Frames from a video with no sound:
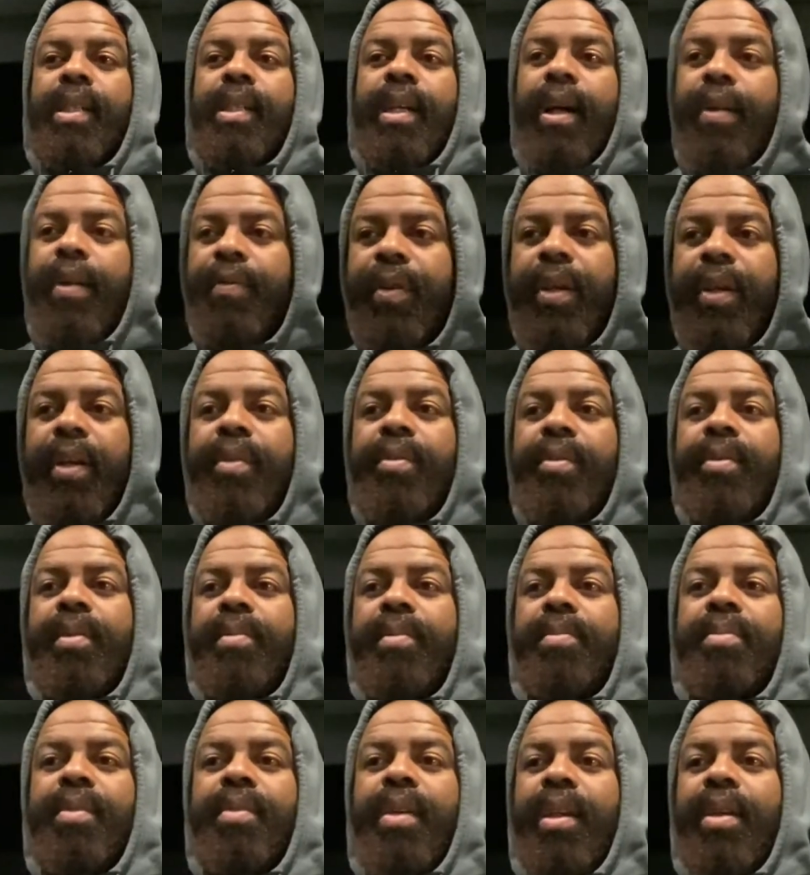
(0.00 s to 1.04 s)

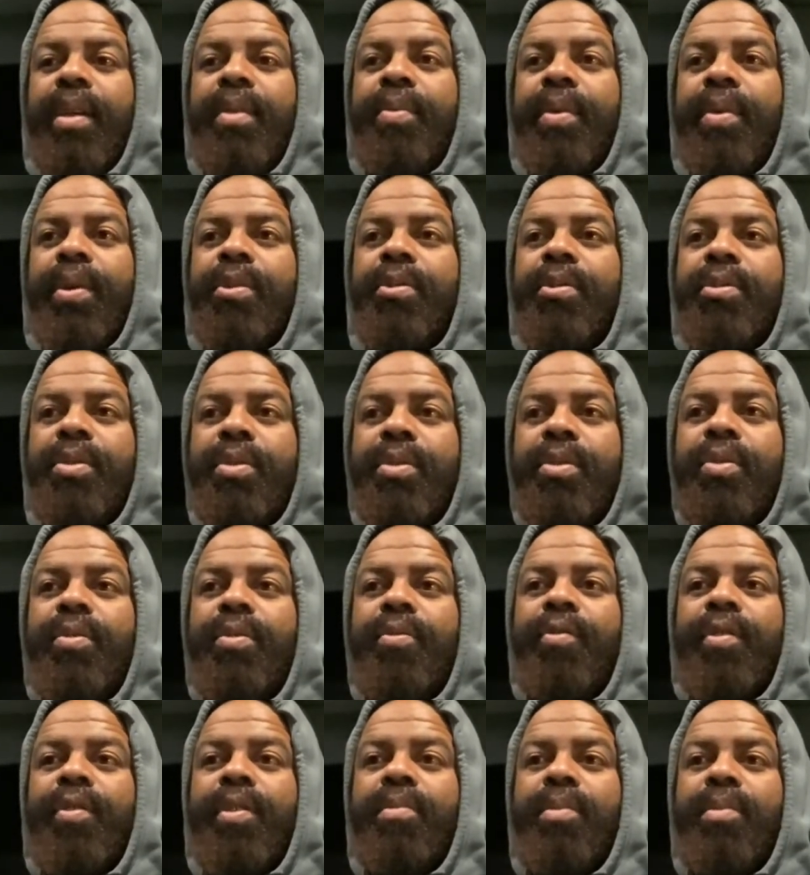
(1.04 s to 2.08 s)
Everything we do,
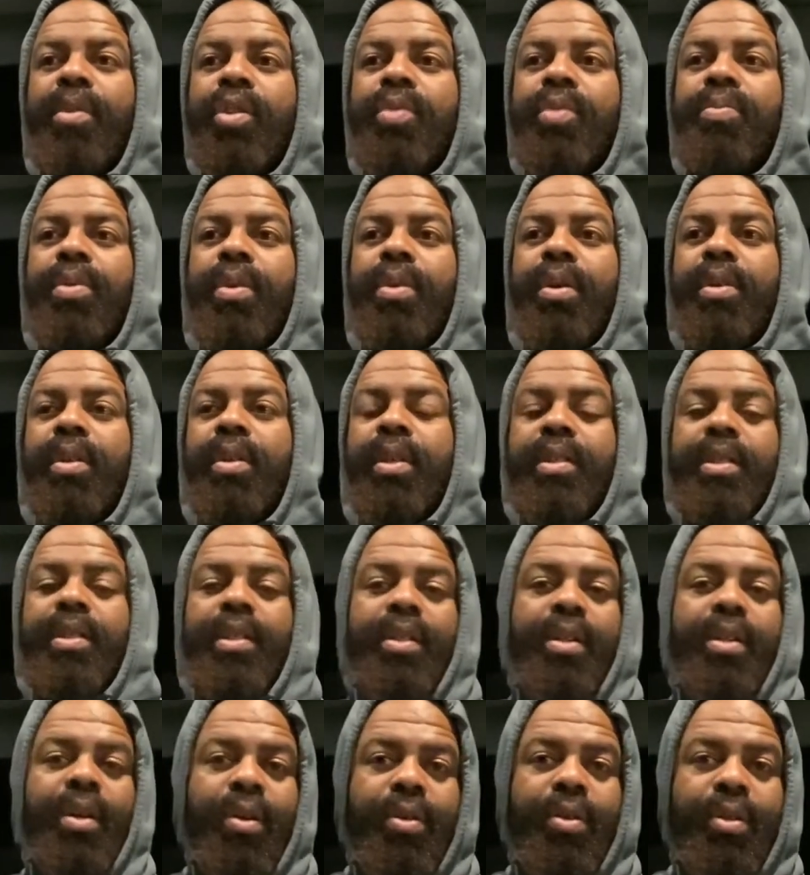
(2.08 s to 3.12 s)
for the most part, is a
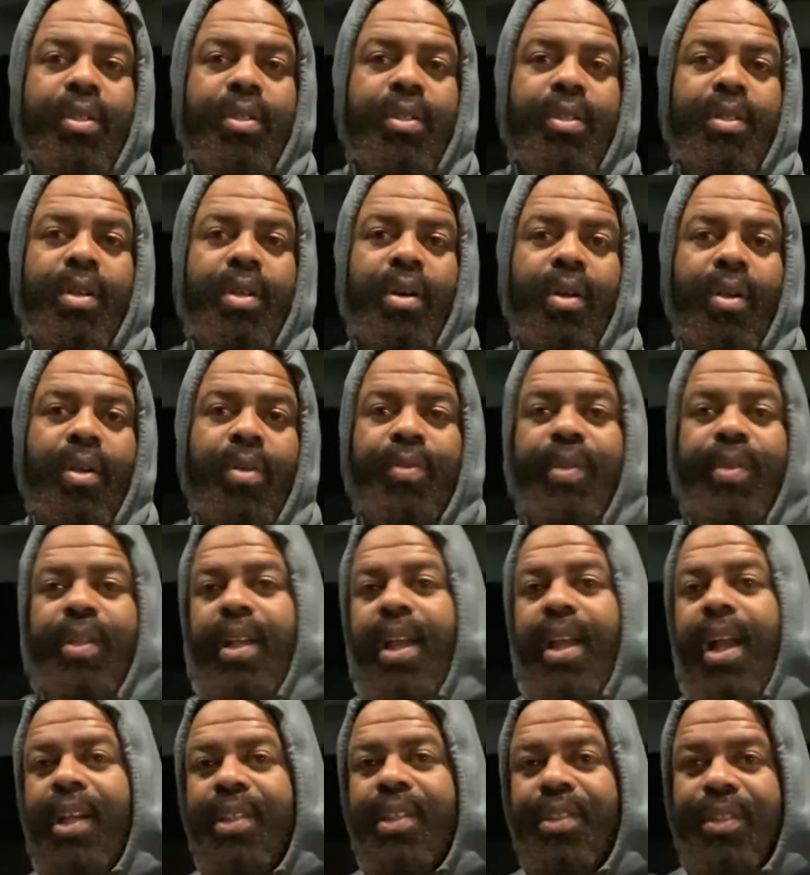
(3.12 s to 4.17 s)
cortisol
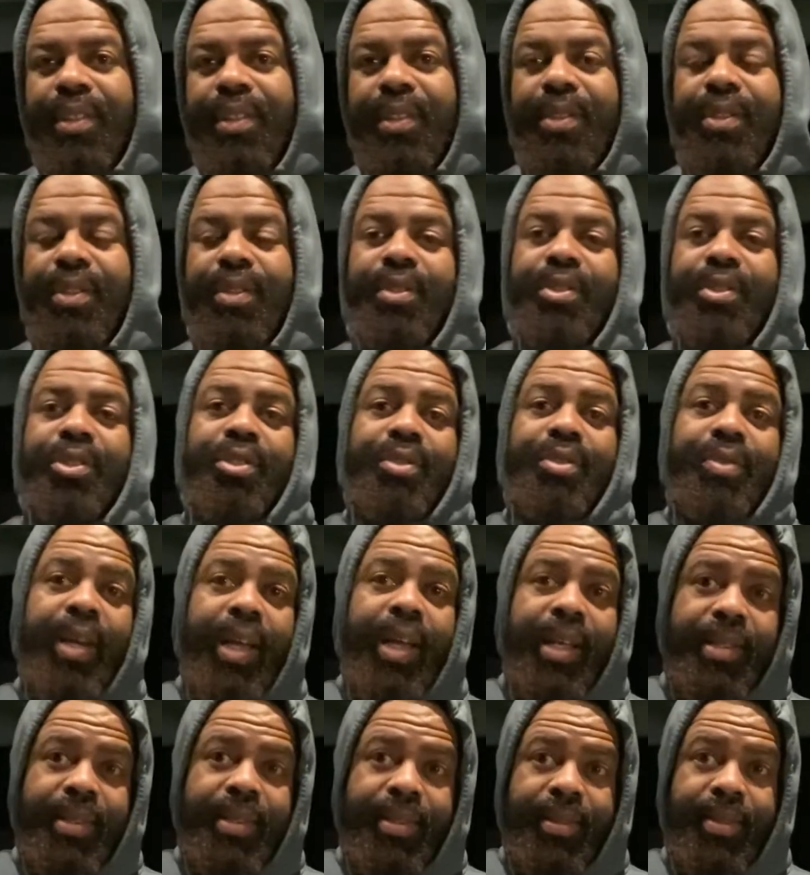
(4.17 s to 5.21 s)
reaction to
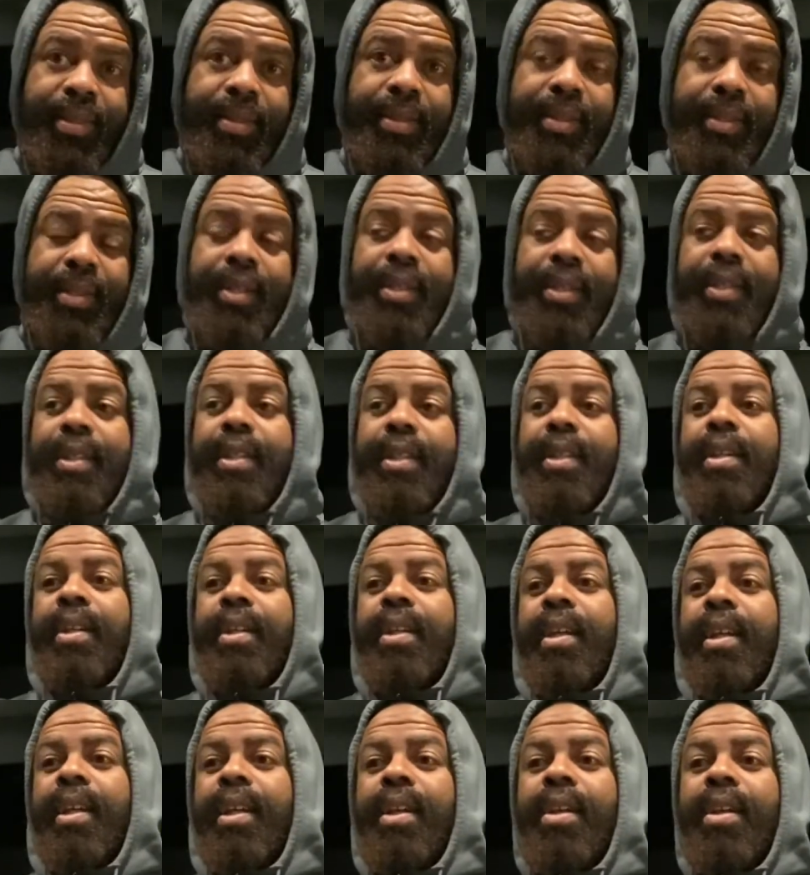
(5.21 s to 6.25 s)
stress.
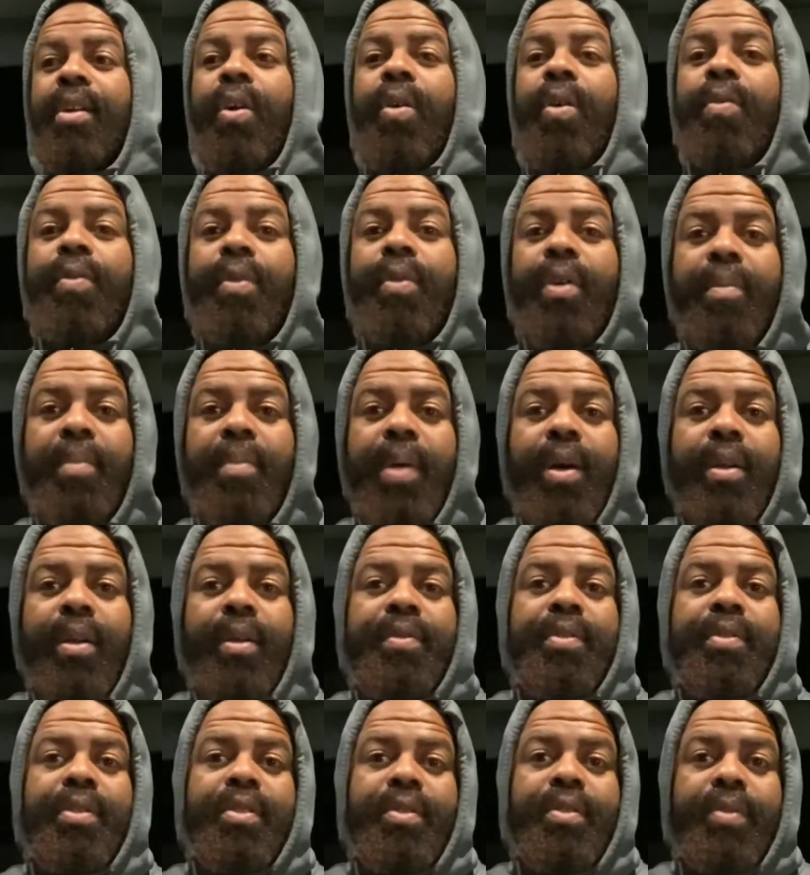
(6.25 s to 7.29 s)
And an over amount
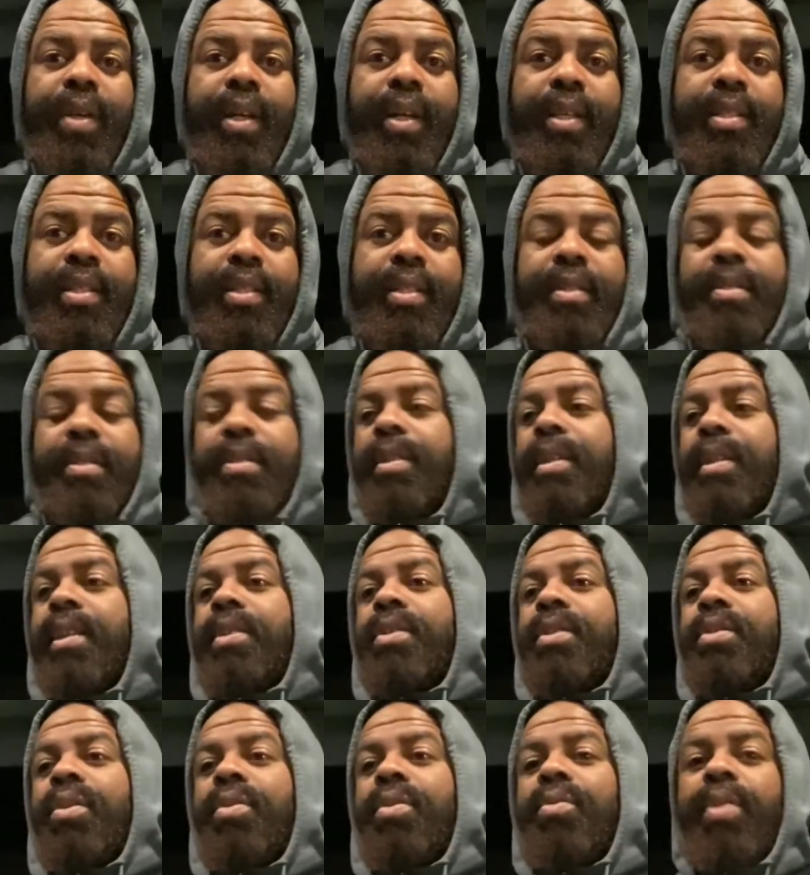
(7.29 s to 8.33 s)
of stress leads
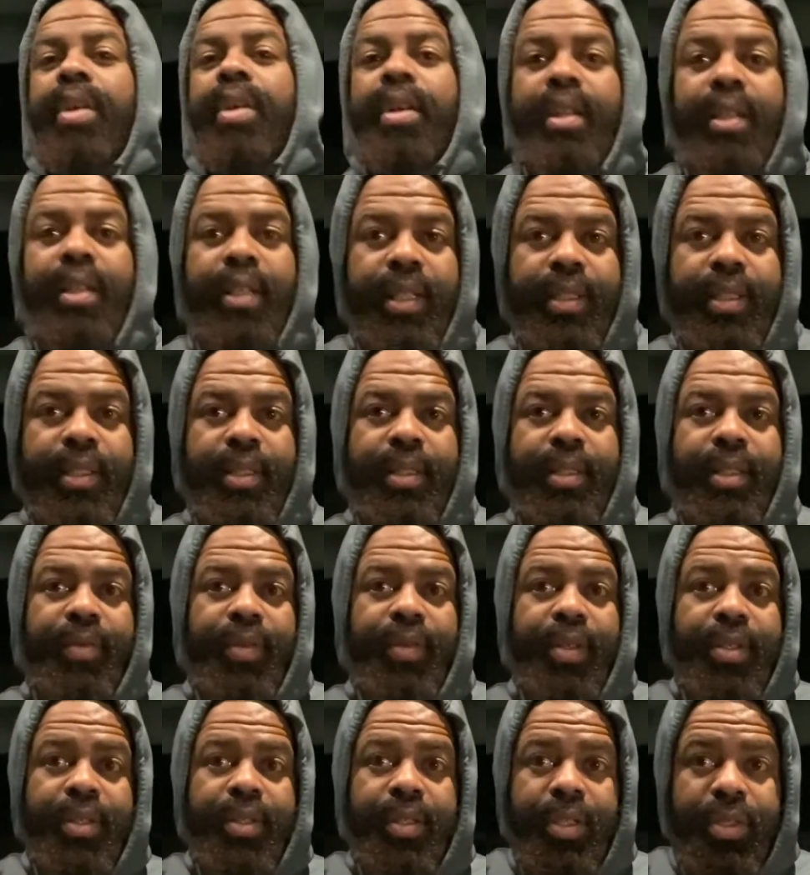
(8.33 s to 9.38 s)
to a regulation of
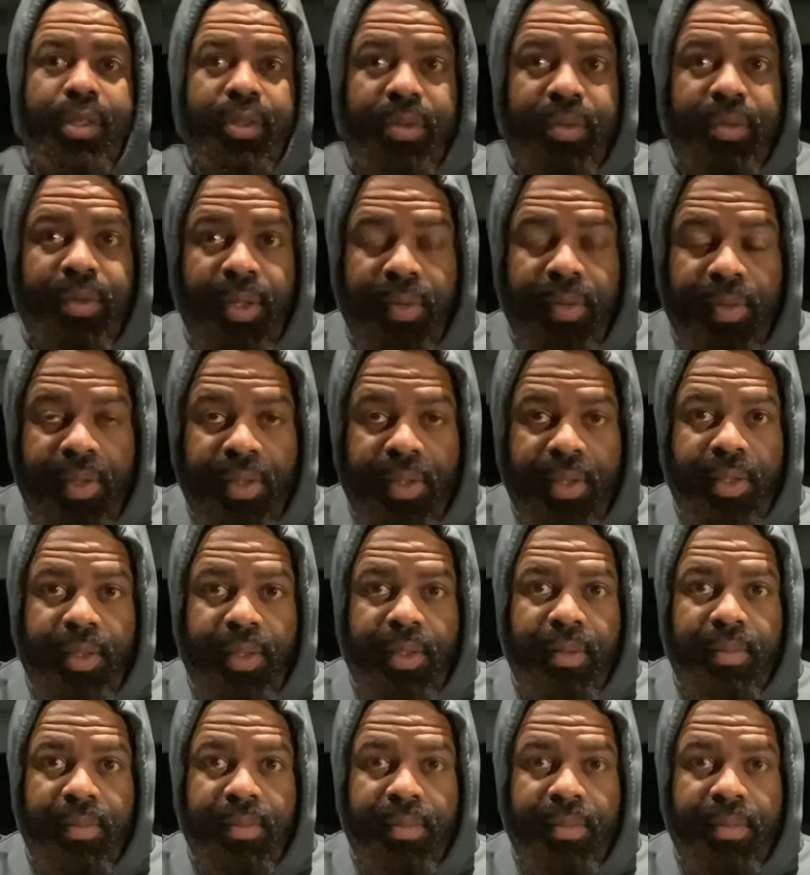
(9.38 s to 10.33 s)
your central nervous system.